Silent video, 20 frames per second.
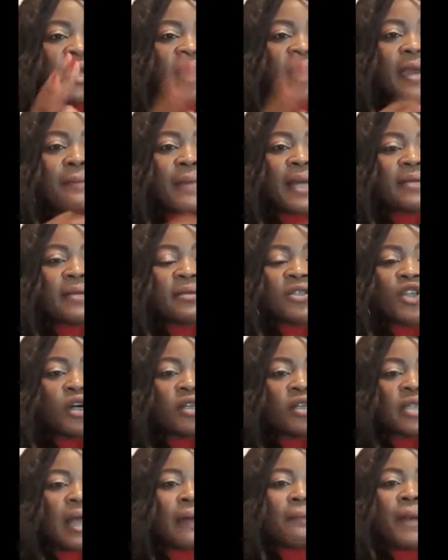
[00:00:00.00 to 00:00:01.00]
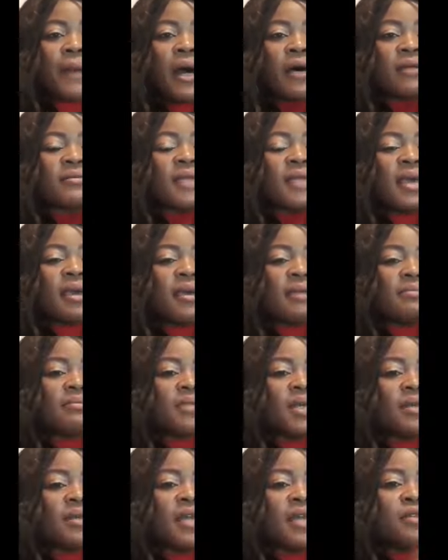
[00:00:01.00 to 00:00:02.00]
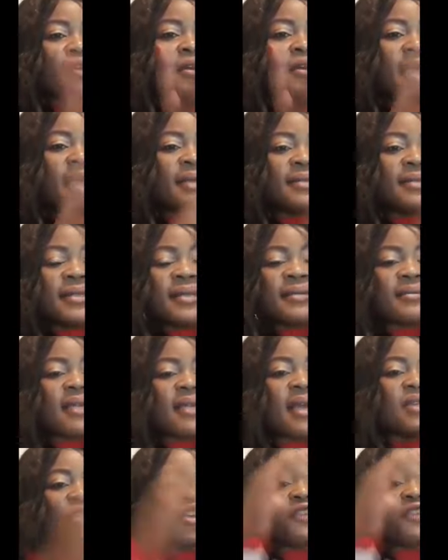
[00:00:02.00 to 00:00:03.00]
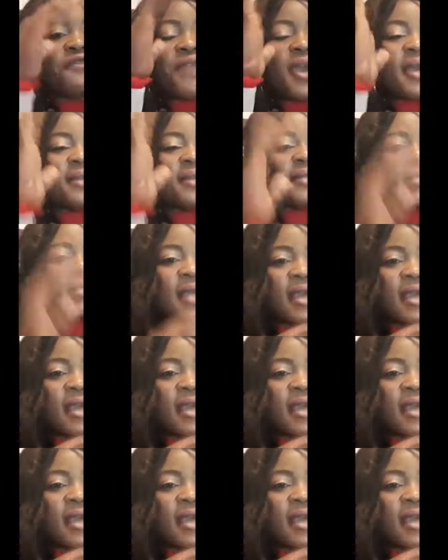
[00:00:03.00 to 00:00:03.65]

came and talked about the non-existence of ADF.